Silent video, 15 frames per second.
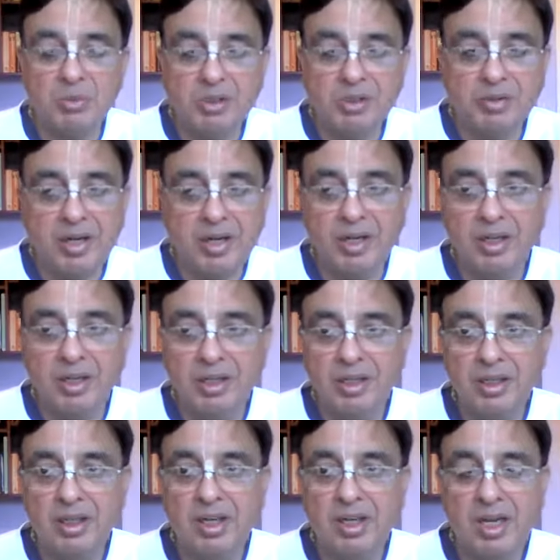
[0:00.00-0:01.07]
we surrender,
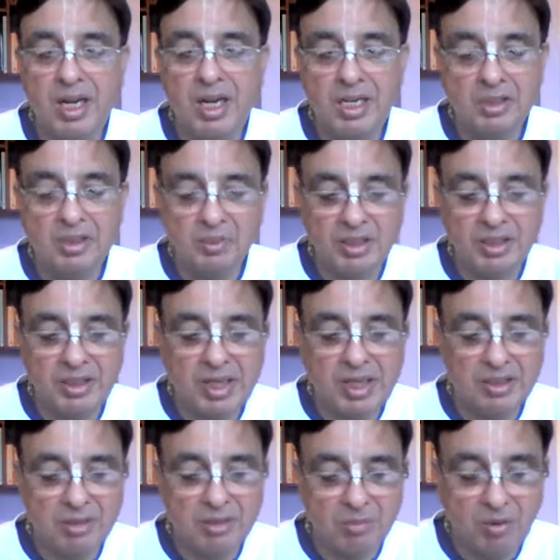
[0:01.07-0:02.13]
as we
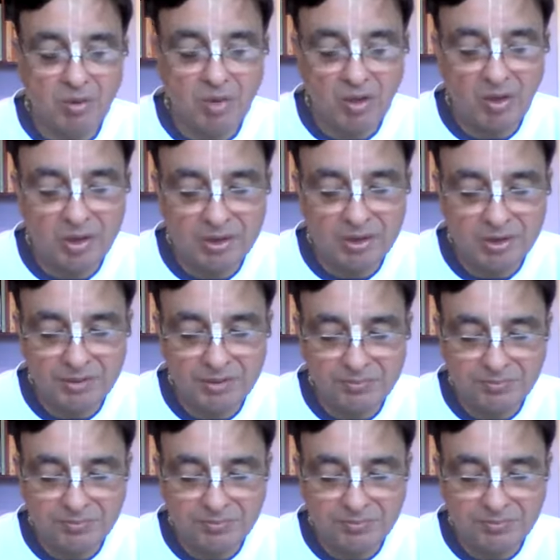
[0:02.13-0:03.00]
gather more knowledge,